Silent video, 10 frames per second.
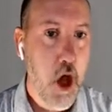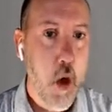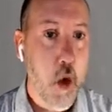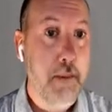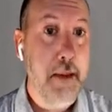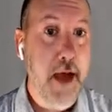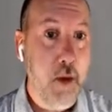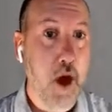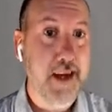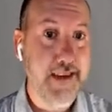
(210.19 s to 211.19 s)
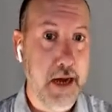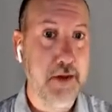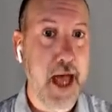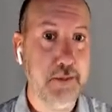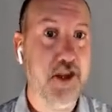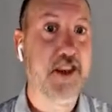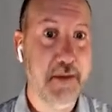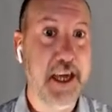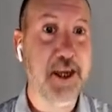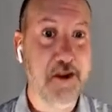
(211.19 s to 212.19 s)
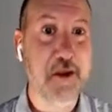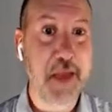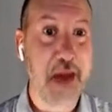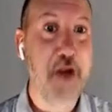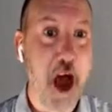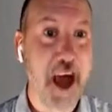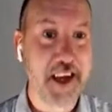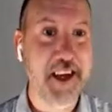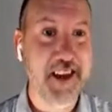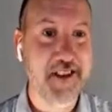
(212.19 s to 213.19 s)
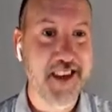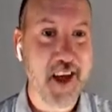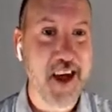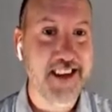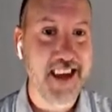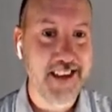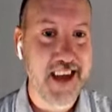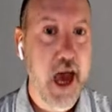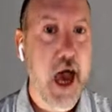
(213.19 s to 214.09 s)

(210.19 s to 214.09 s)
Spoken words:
Or maybe I want to double up just to make sure that I'm not going to lose the content.